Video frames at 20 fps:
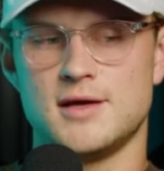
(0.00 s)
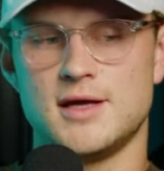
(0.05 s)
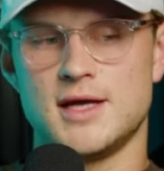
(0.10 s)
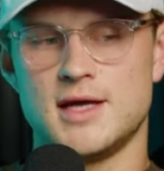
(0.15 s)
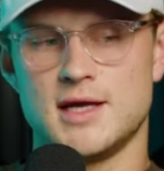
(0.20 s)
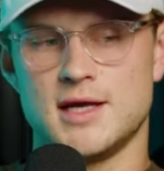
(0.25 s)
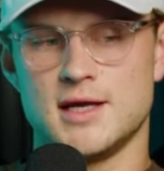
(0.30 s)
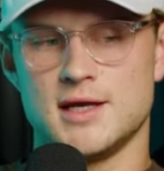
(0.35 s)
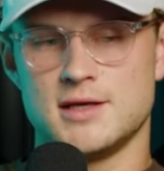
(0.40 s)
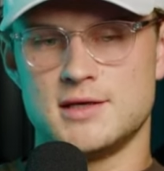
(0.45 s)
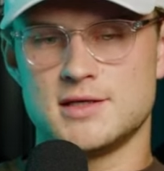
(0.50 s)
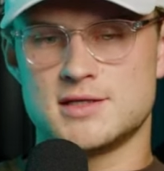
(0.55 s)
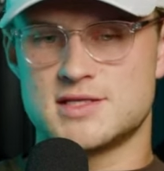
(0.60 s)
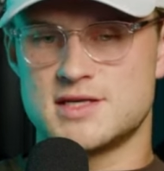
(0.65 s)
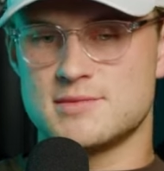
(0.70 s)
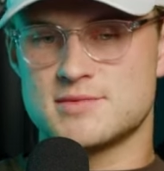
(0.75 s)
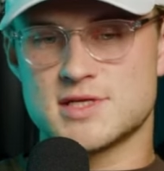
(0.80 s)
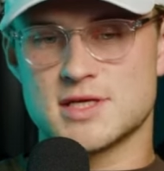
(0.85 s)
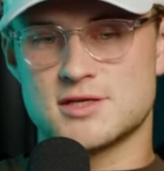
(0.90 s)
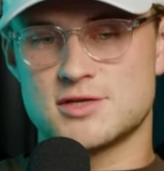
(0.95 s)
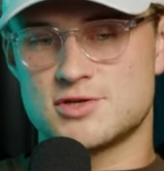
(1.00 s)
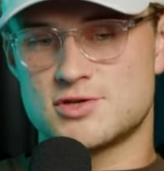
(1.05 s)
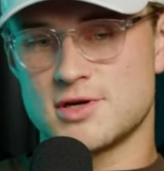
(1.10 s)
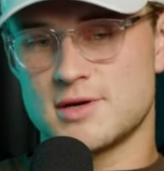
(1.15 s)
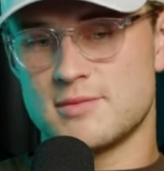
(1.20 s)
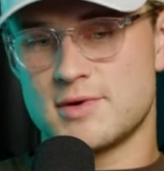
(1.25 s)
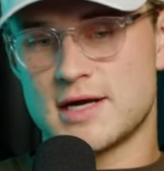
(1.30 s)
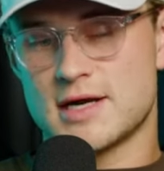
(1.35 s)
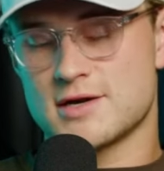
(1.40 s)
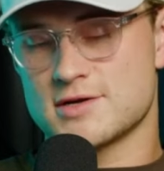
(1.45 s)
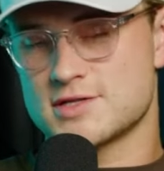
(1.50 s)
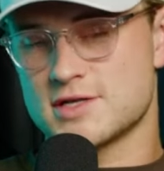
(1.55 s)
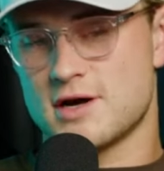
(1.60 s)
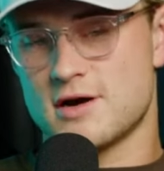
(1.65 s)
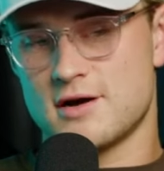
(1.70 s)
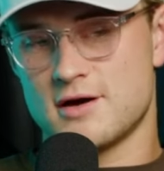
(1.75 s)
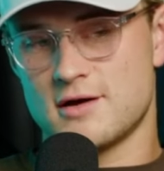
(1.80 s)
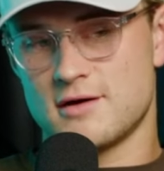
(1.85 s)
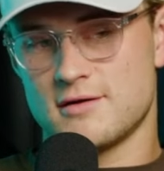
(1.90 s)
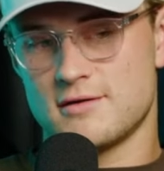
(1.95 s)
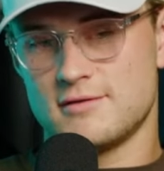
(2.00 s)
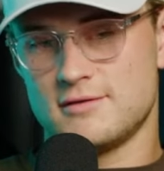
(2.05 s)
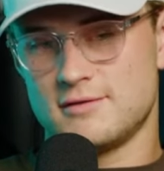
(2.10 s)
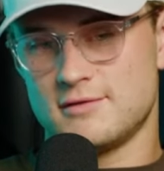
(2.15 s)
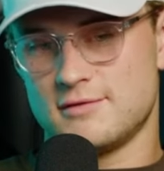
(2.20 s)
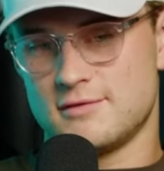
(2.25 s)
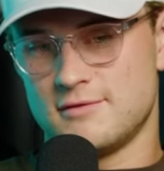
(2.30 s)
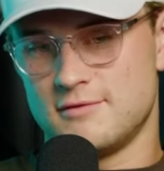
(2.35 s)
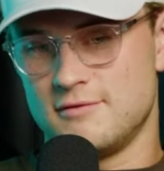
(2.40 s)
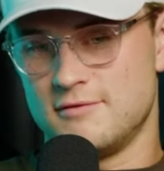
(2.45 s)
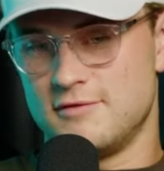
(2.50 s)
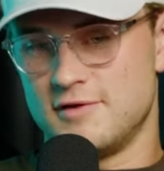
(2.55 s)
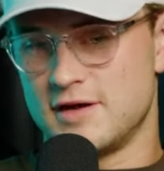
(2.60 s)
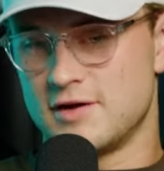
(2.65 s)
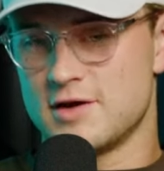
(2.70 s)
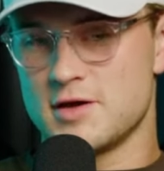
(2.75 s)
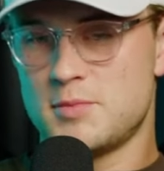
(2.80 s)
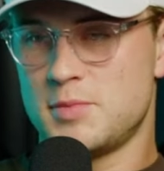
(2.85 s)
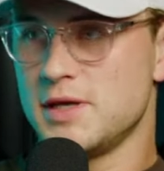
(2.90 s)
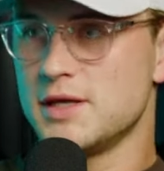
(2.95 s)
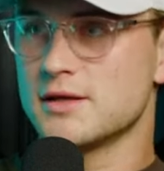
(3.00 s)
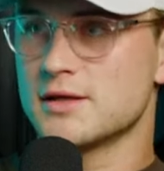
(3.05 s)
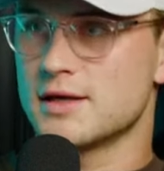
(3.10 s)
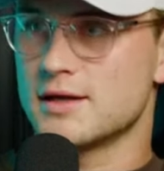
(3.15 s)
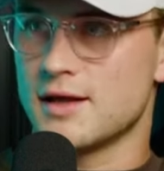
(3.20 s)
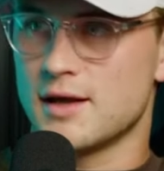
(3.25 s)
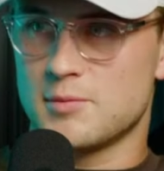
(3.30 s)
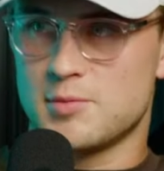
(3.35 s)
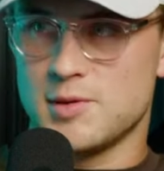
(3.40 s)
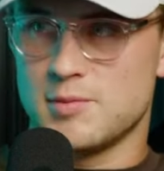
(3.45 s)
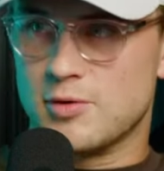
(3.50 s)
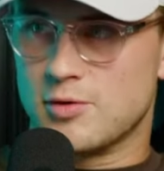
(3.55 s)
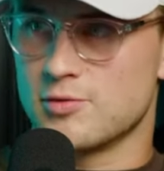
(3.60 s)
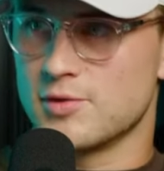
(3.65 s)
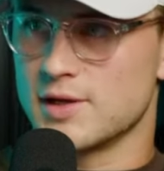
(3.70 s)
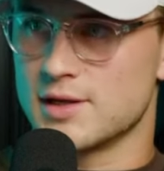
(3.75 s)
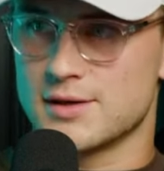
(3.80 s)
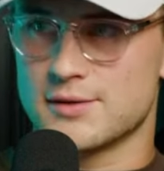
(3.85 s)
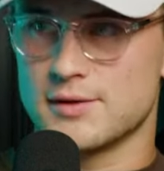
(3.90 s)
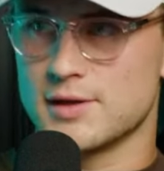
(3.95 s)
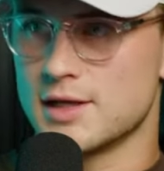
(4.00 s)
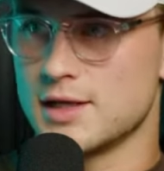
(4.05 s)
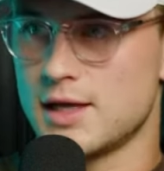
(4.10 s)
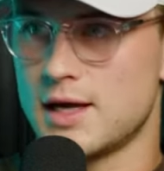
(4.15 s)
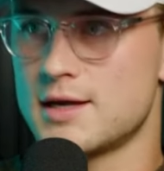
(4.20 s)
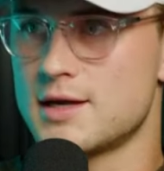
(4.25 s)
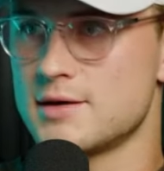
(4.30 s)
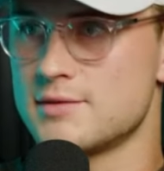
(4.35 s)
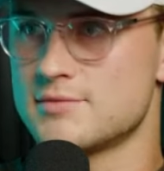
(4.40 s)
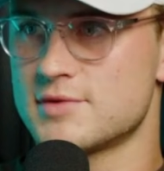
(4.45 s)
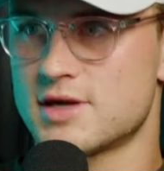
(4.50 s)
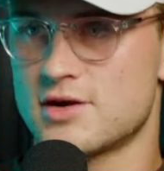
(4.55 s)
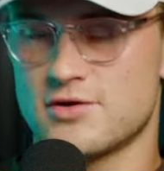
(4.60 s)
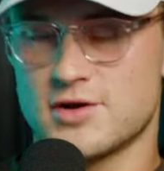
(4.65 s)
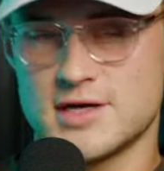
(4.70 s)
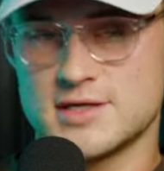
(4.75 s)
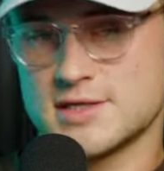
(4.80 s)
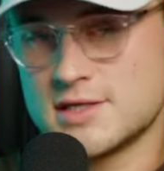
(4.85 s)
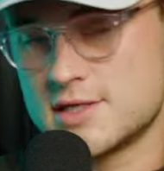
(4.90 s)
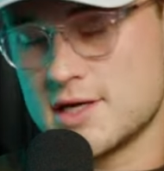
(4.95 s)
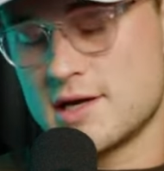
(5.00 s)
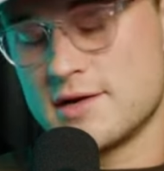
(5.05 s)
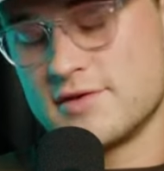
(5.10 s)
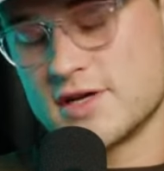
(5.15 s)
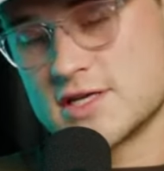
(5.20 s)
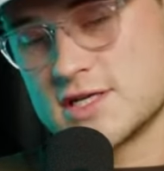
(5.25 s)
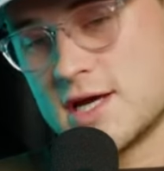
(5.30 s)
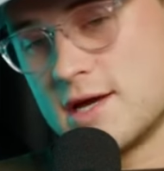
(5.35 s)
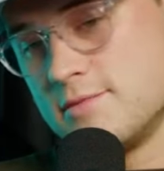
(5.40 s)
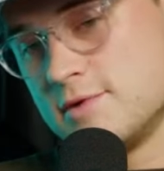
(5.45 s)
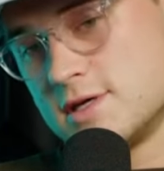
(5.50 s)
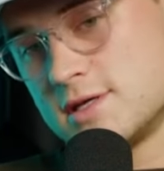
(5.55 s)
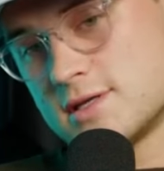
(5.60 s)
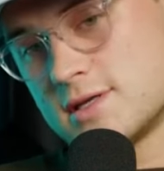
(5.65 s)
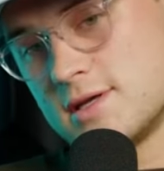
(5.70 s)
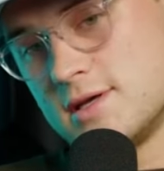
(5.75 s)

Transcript: And it seems that the Dreambreakers are very appealing. Like people really, really like them. It creates a ton of excitement.